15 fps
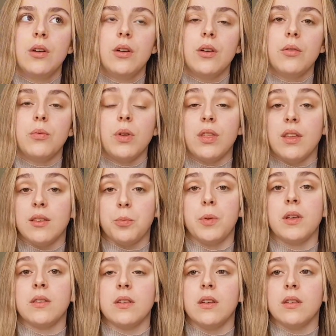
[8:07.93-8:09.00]
with his
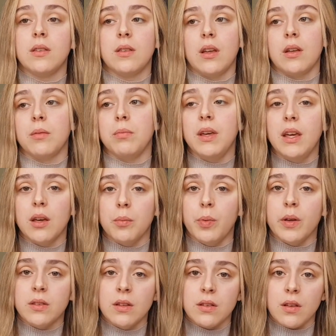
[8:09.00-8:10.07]
business and being a
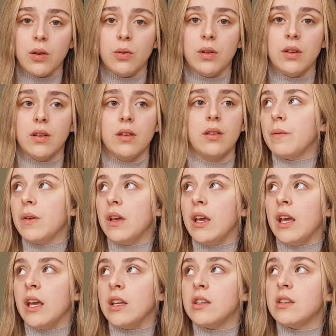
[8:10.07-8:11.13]
business owner,
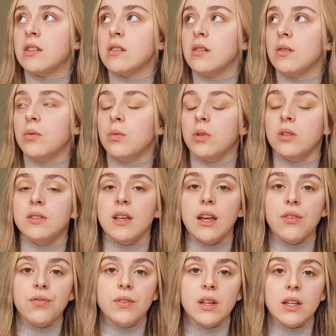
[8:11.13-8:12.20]
it will
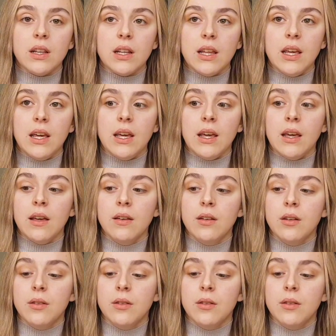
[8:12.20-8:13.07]
definitely